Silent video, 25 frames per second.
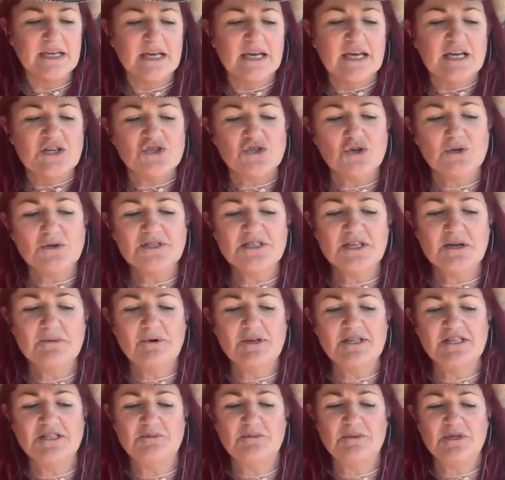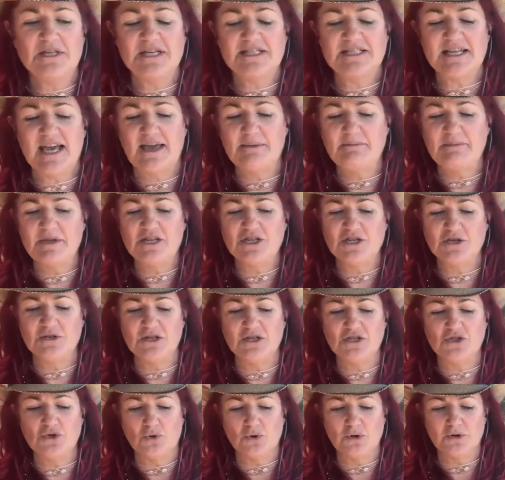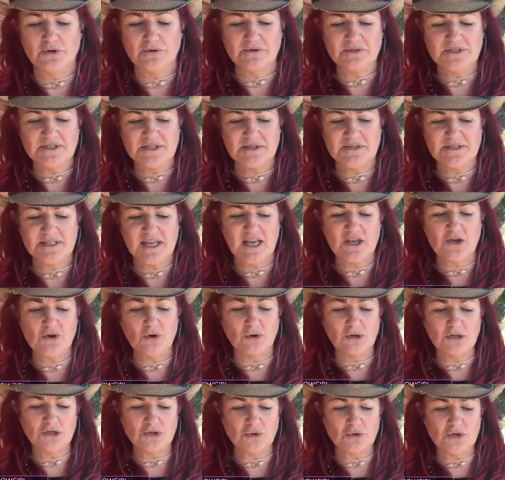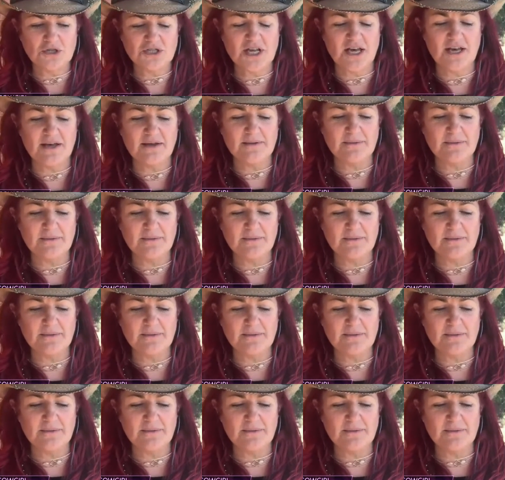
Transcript: she also wants me to take me to the daughter. So is that your daughter?